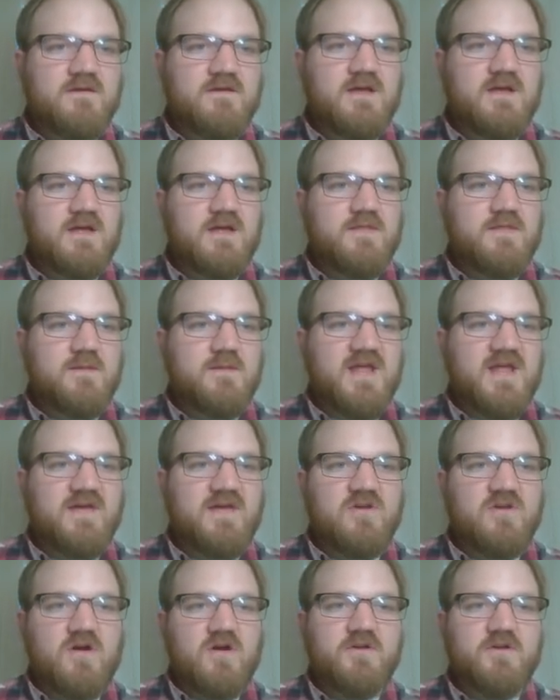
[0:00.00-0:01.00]
And then I'm going to
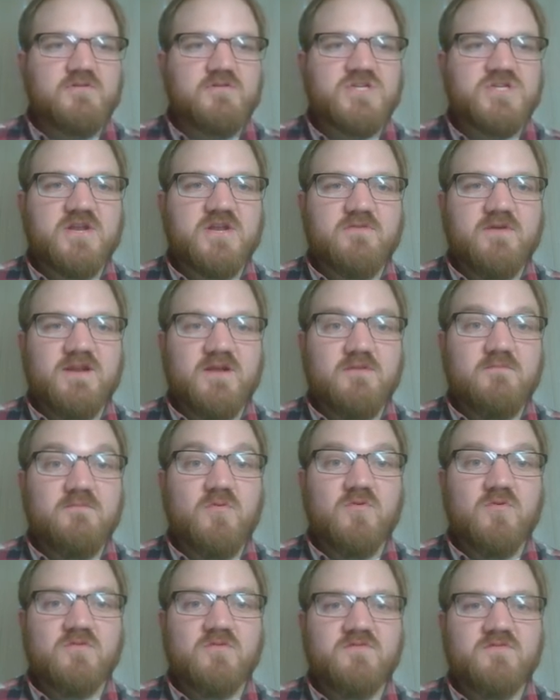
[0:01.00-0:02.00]
have it auto-generate a
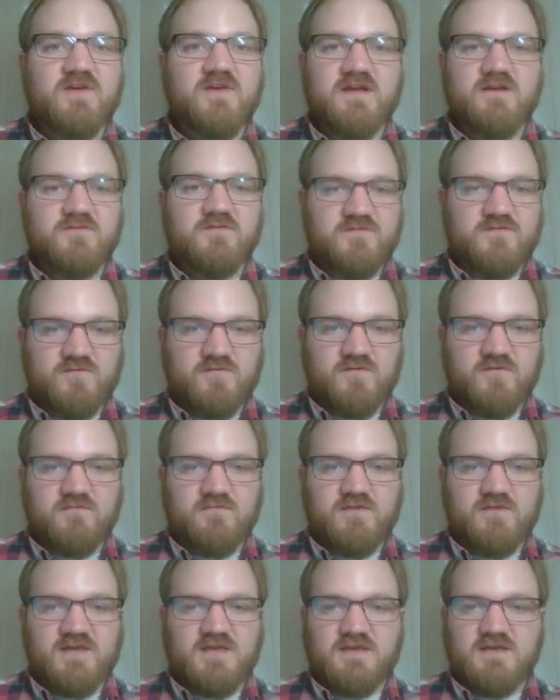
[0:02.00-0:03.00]
board file for
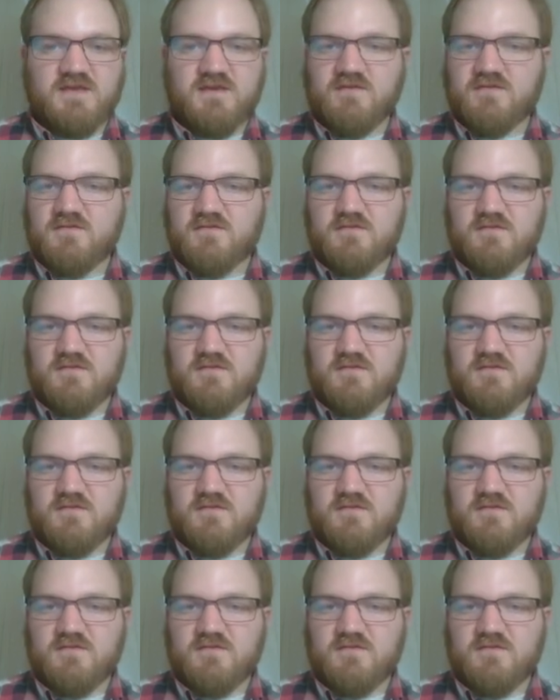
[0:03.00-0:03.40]
me.